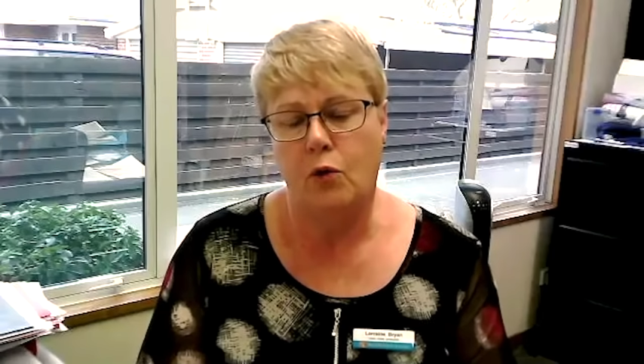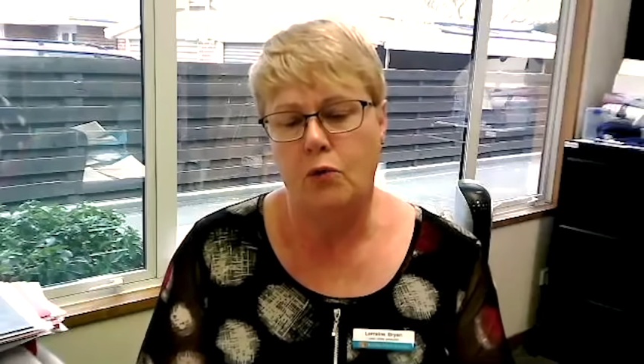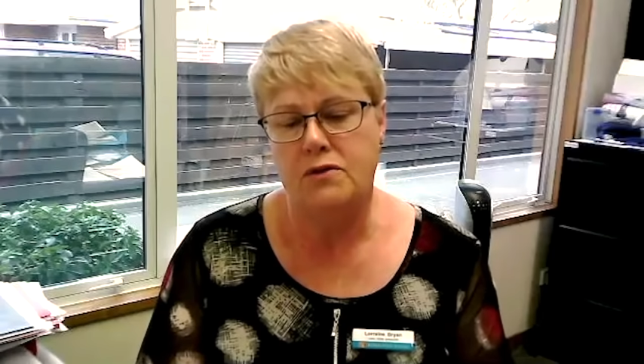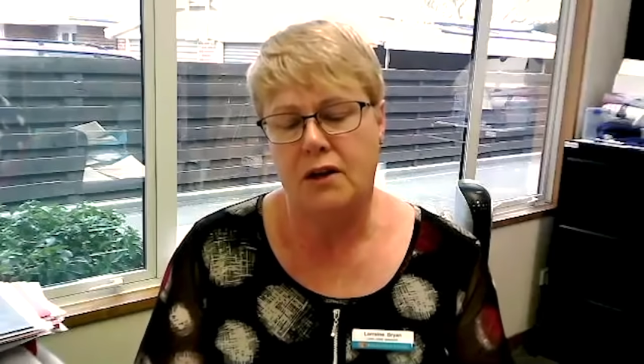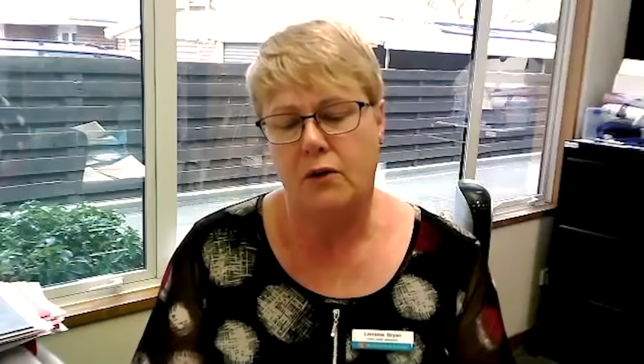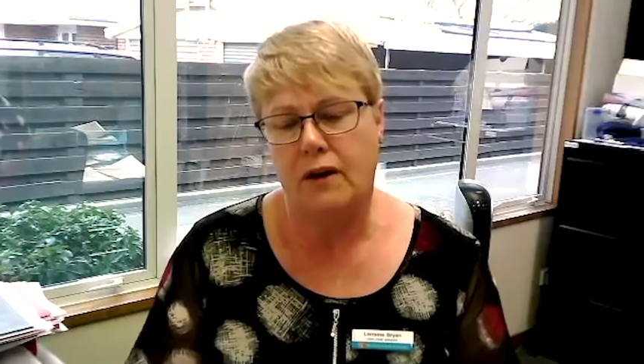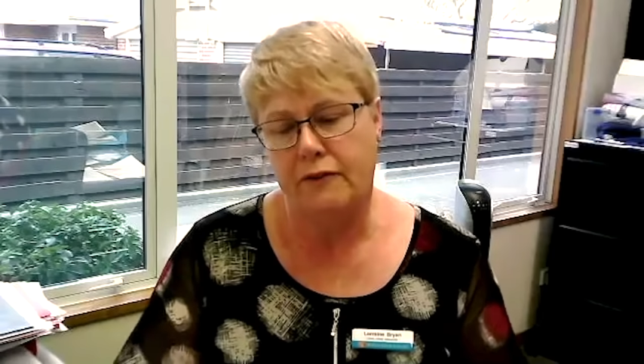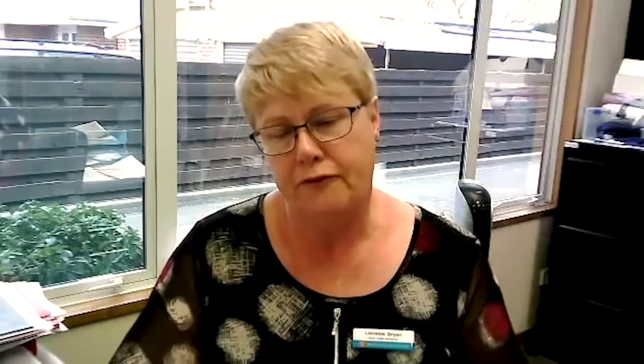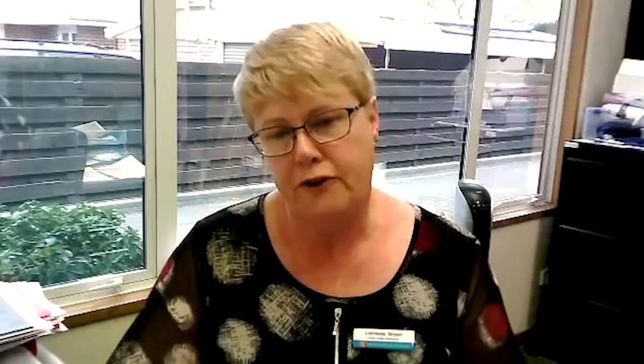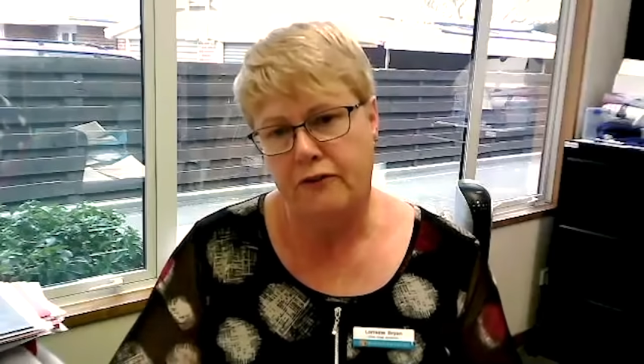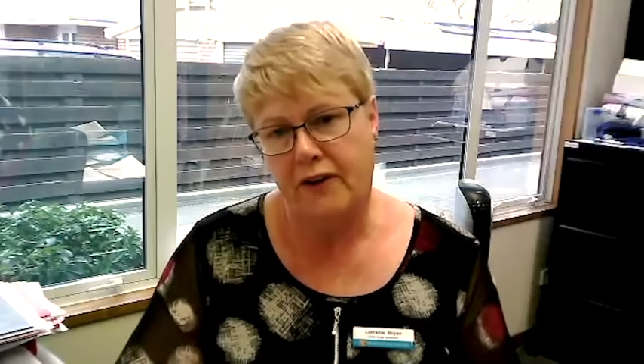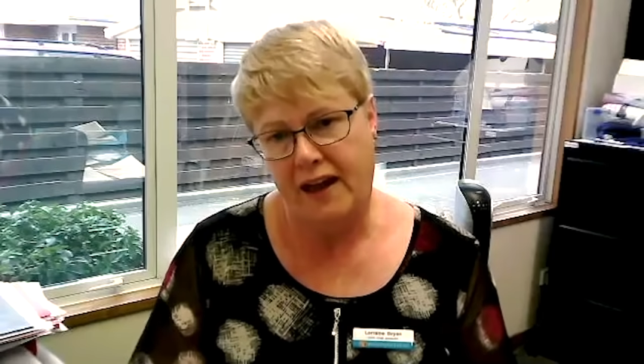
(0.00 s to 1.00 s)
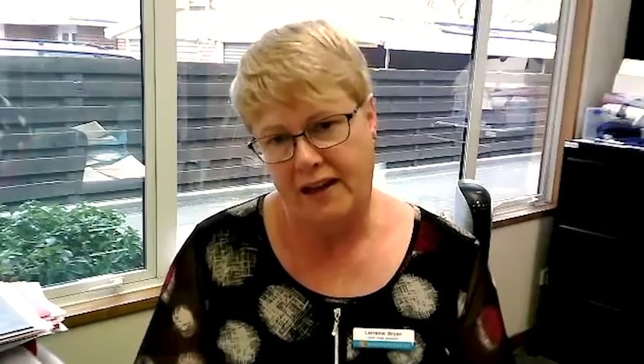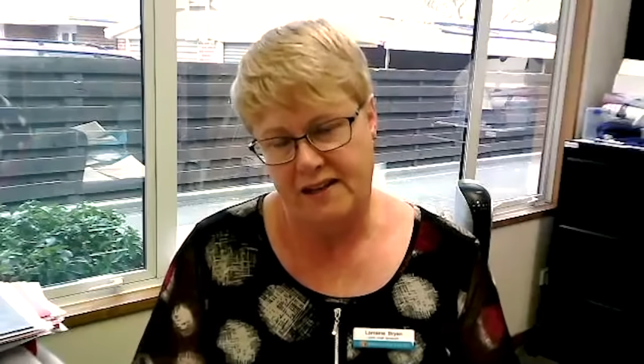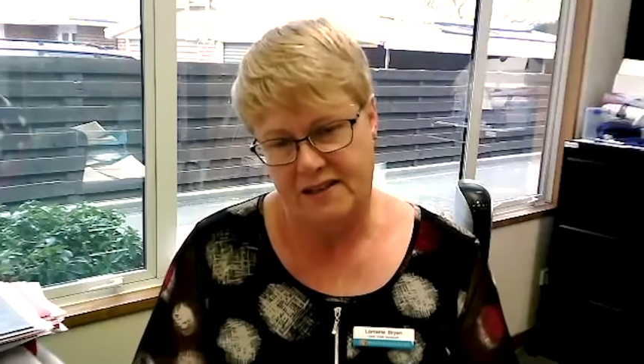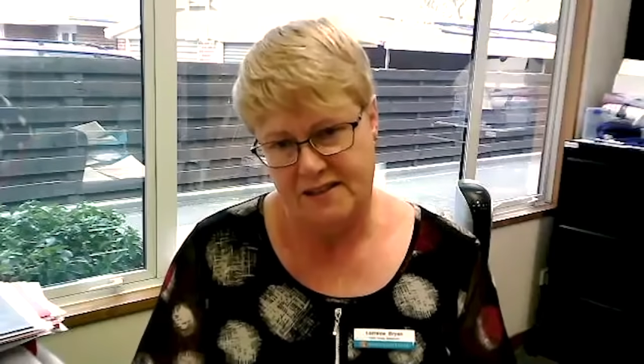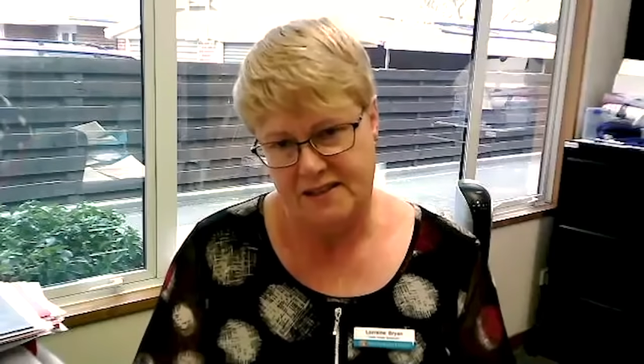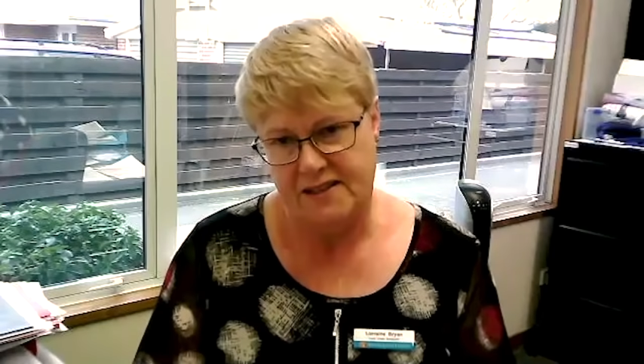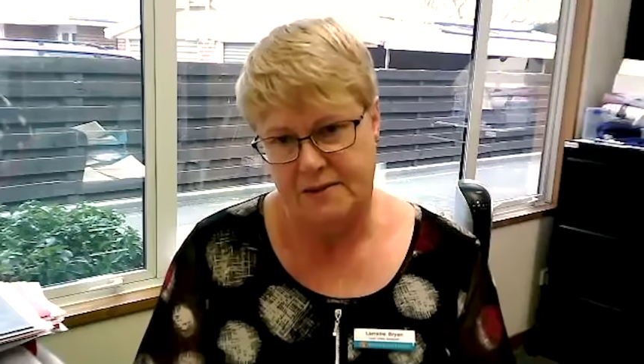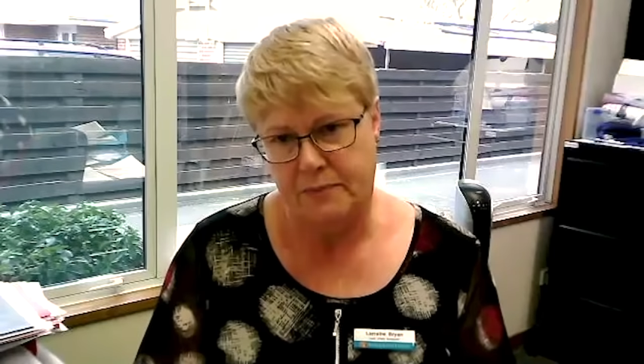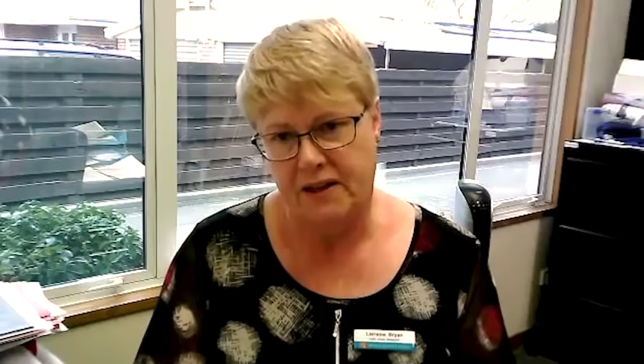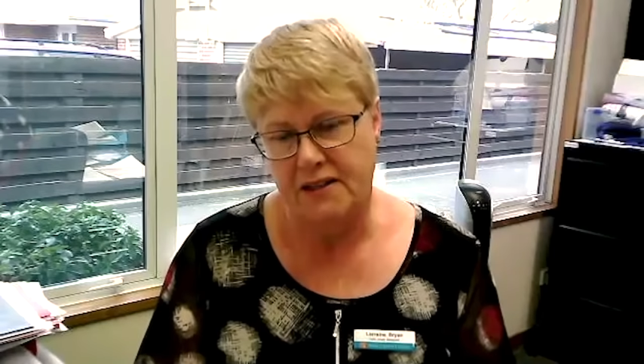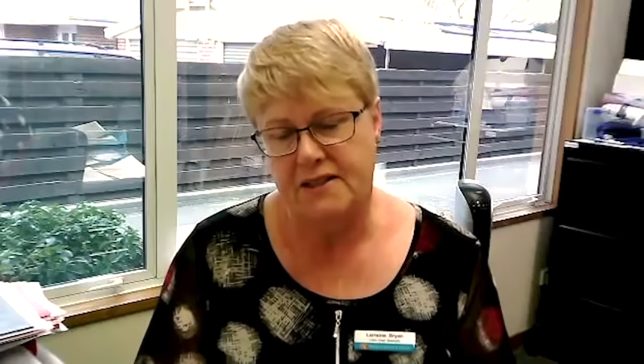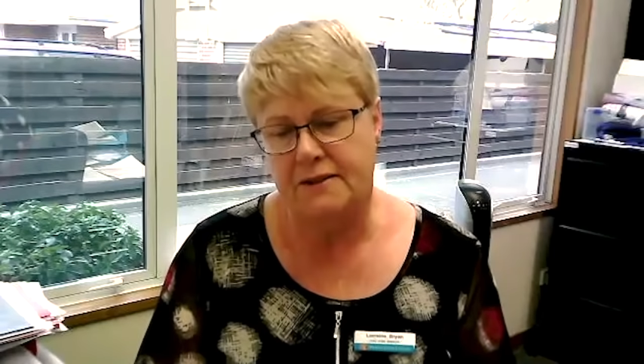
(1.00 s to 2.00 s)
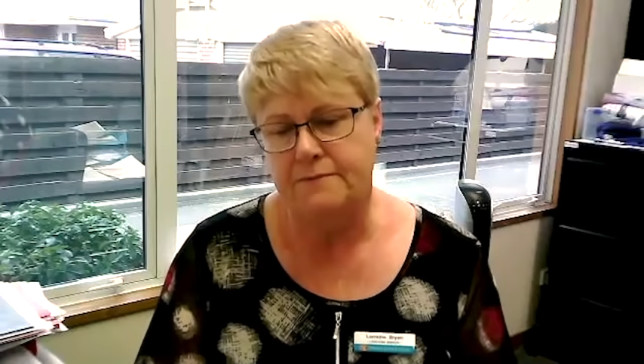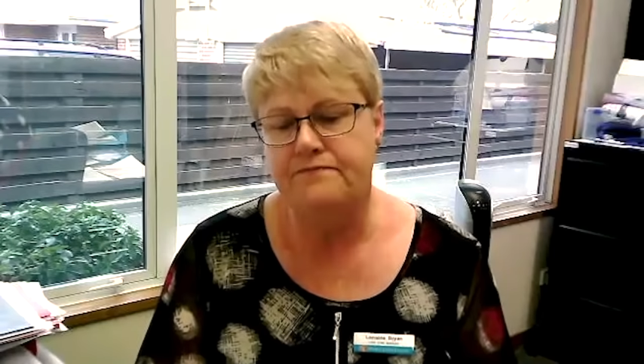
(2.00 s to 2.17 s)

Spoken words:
also, if you've had an assessment